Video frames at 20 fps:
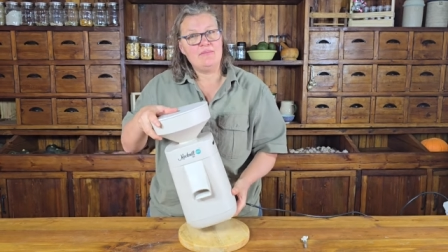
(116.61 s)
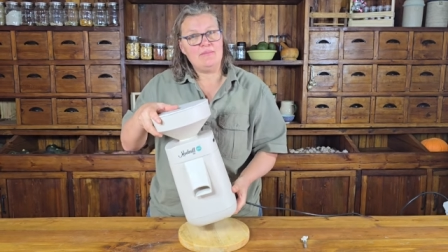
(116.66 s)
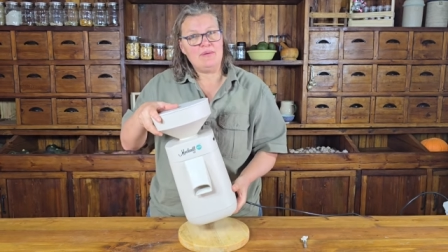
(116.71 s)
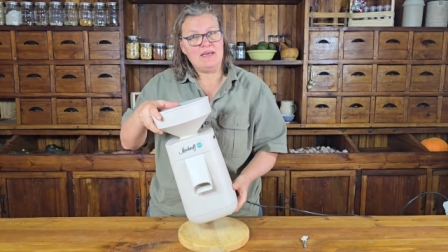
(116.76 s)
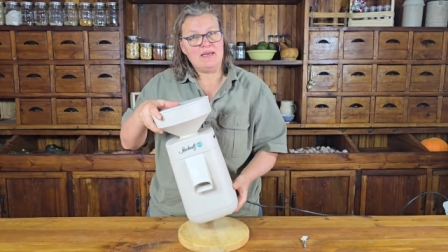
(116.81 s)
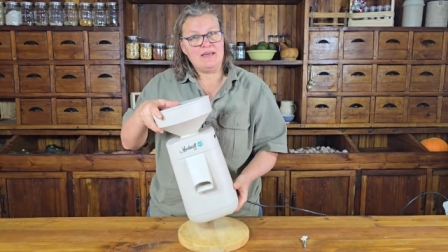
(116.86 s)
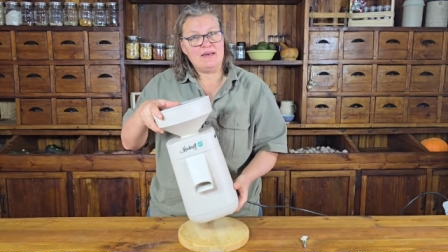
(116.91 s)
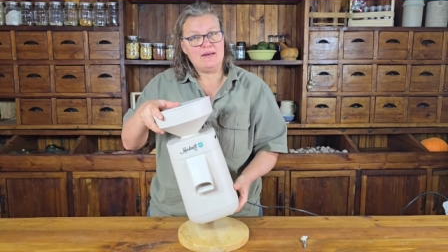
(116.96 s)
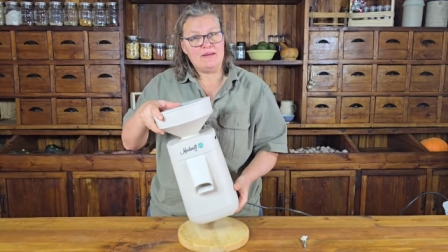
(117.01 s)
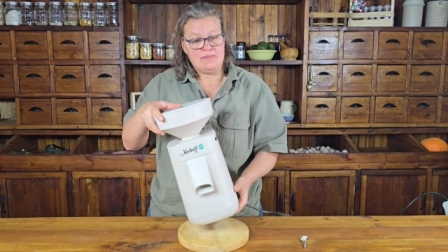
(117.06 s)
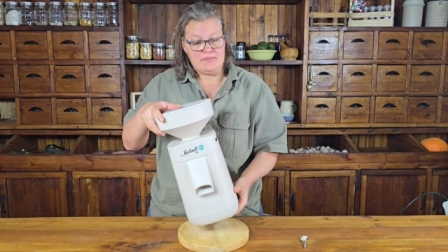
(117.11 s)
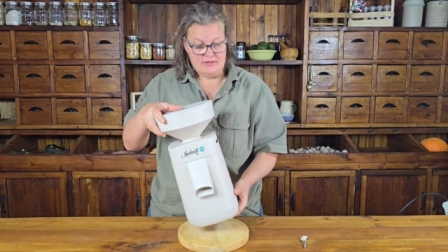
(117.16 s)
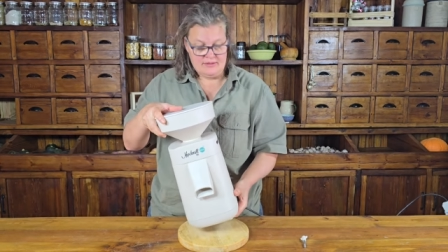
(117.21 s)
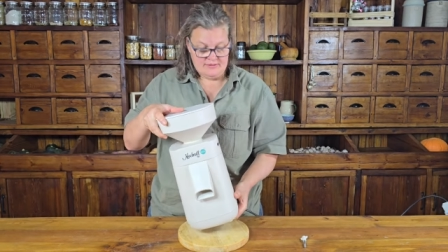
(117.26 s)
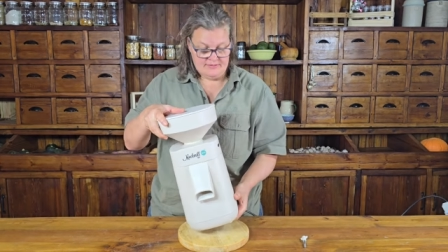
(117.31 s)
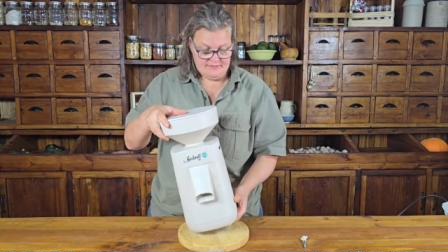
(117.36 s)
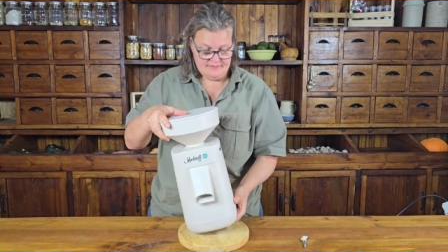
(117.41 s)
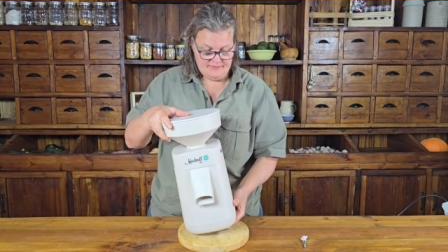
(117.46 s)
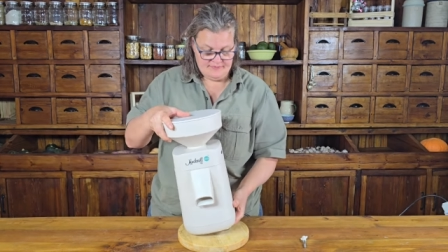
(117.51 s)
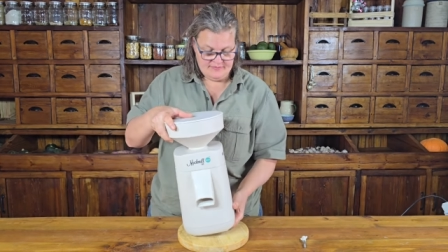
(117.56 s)
pick it up.
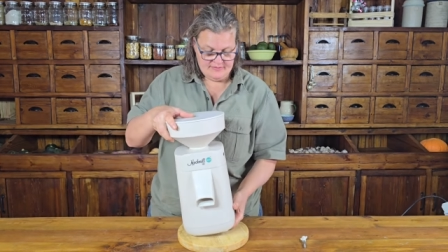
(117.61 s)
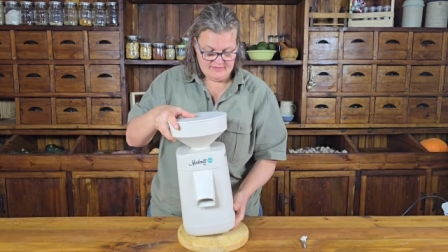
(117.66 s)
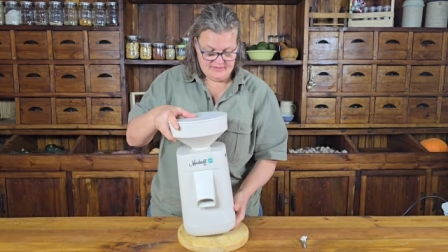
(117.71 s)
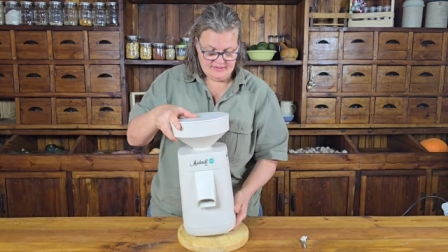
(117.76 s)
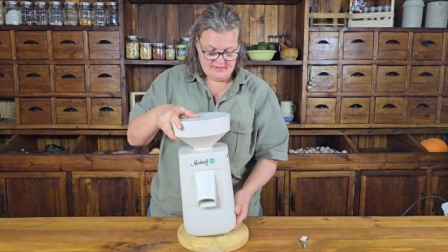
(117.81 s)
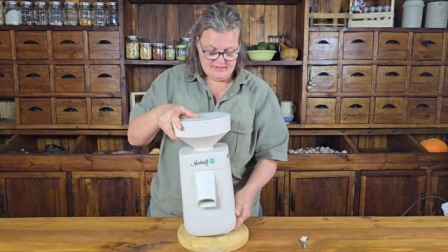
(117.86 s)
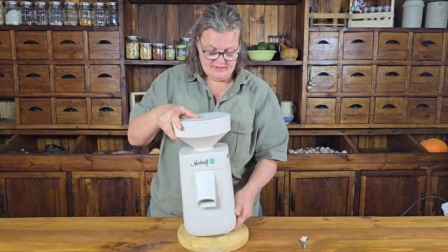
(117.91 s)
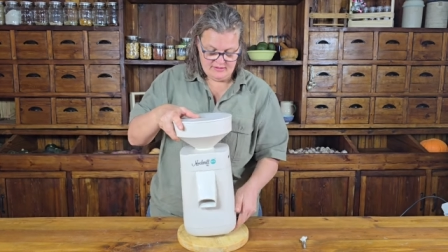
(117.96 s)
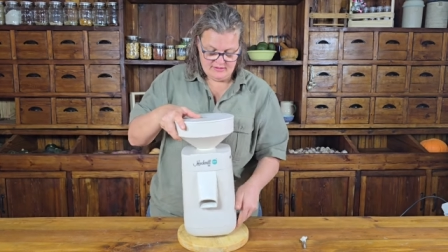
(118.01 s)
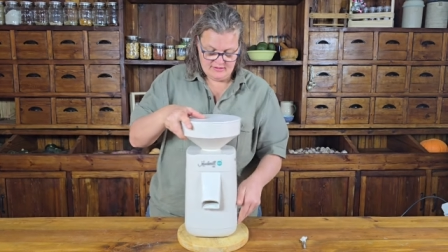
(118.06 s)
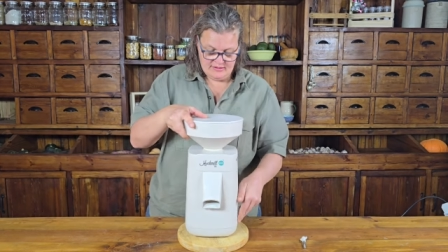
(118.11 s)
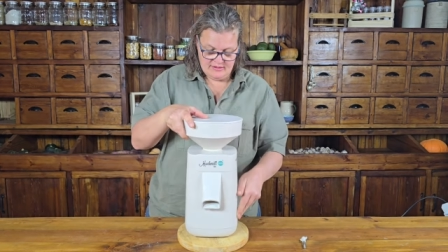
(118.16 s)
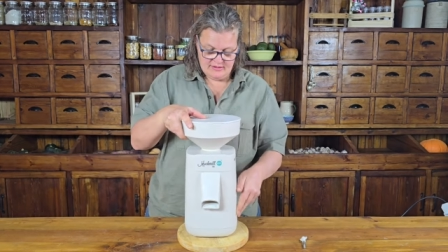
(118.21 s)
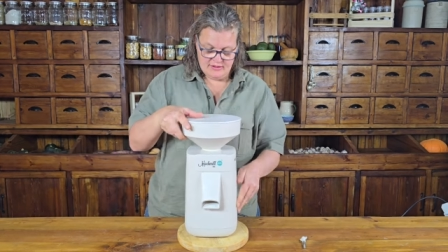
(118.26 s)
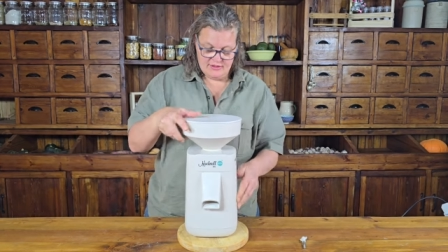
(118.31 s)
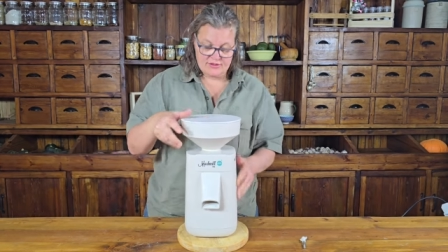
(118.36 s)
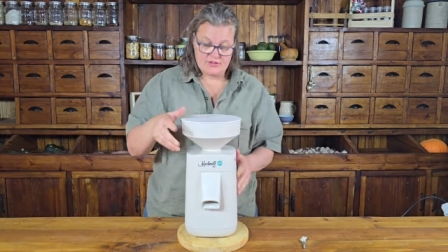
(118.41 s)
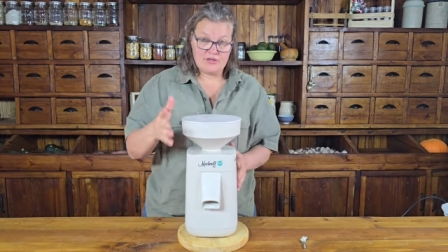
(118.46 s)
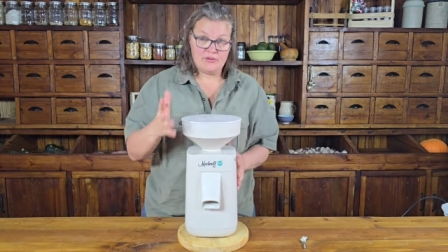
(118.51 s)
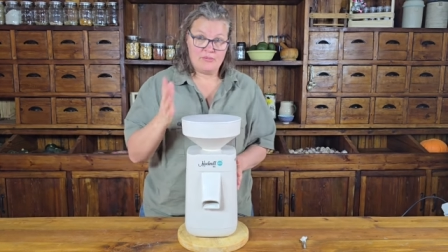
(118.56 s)

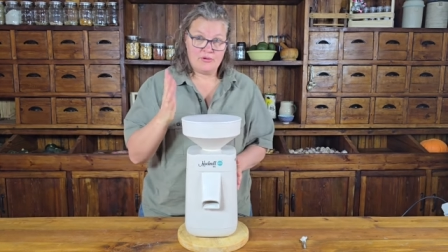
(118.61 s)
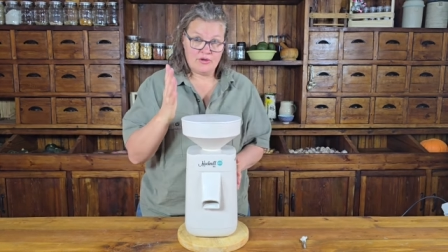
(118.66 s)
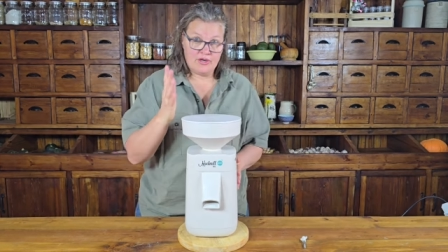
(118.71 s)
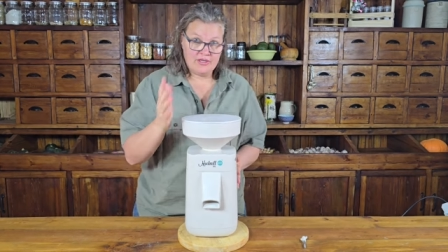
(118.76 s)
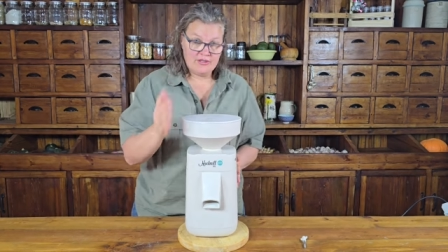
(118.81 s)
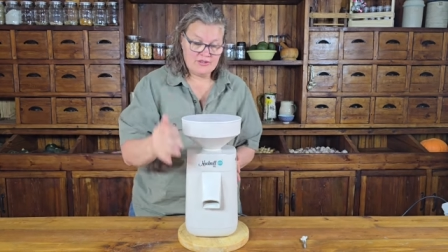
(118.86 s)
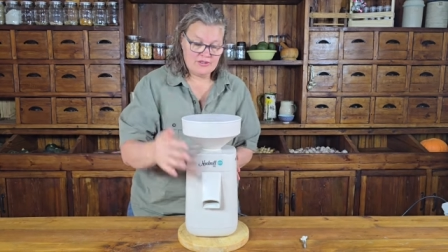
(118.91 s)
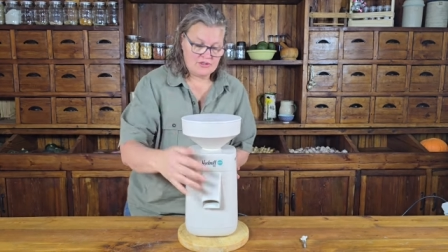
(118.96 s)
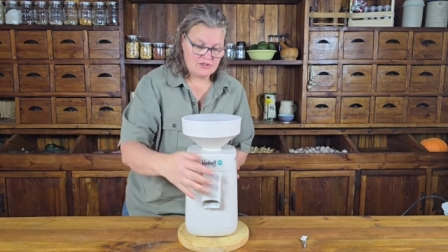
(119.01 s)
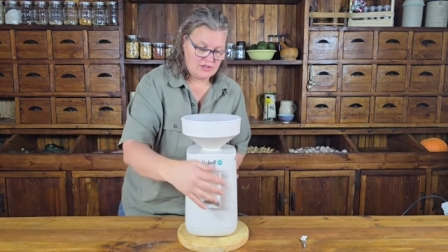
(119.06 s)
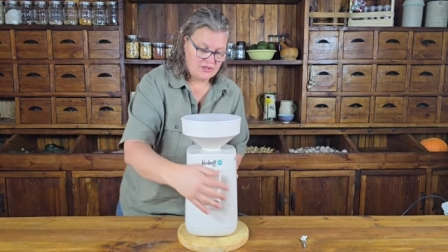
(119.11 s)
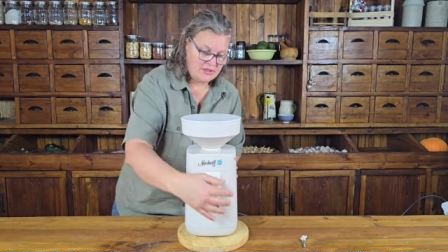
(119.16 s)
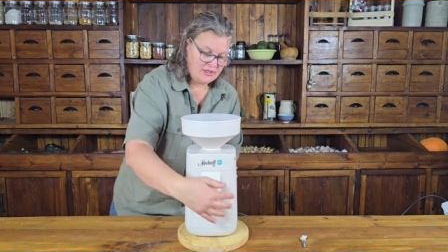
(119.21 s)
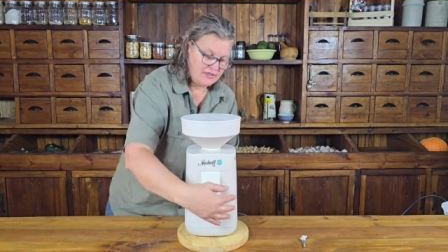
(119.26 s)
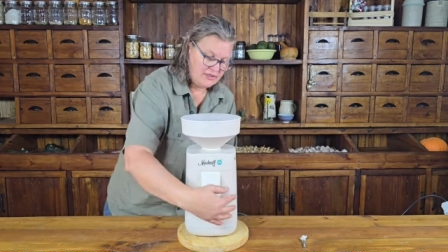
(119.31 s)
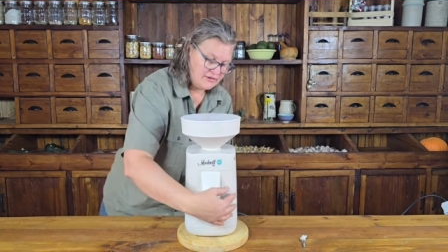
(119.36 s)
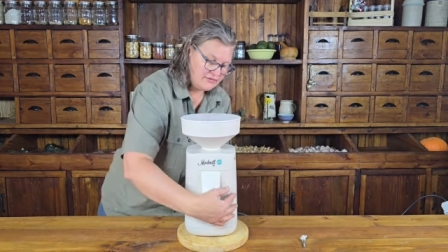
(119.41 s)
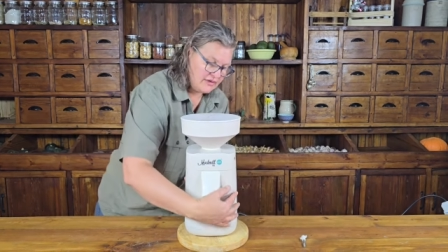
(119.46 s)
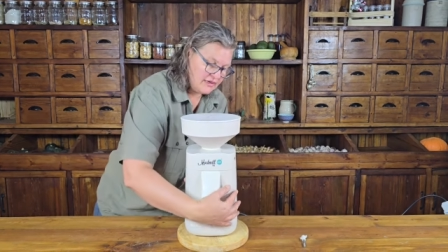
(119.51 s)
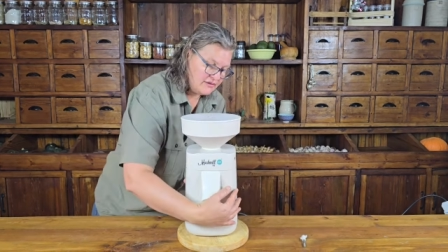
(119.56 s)
So I'm going to turn it
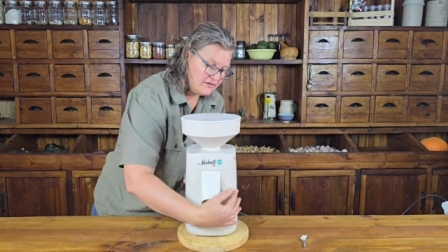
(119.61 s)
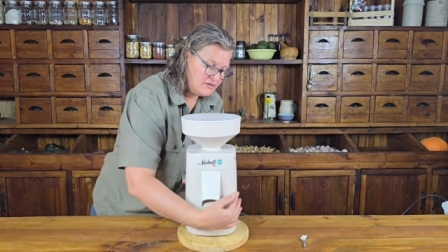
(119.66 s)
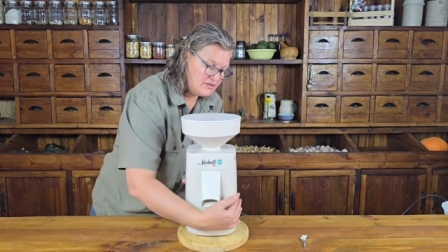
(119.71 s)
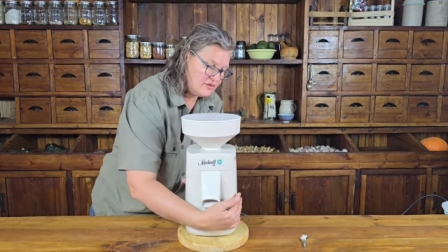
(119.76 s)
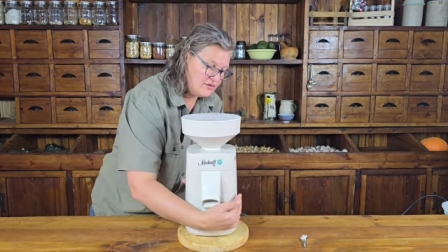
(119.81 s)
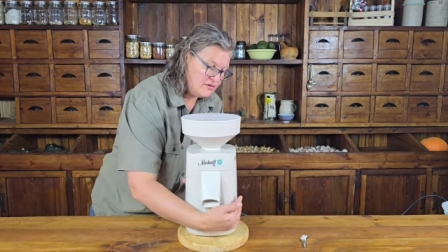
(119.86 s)
around so